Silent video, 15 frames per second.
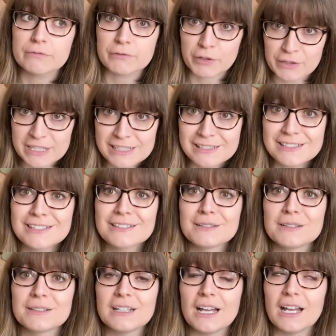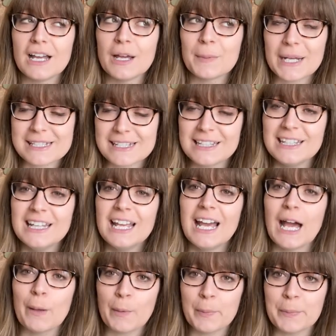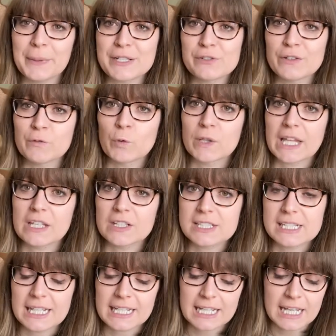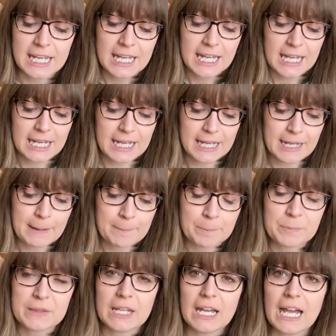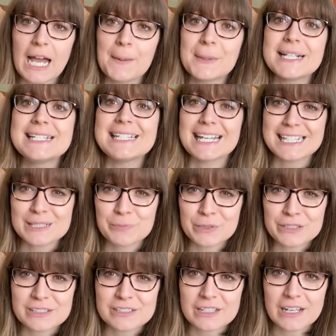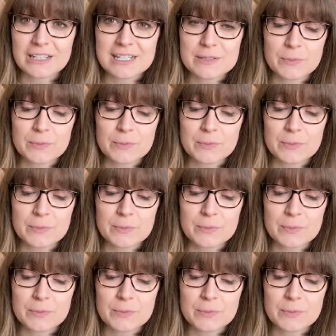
Forest pattern. I'll put a picture in of what that looks like. I'm desperate to start this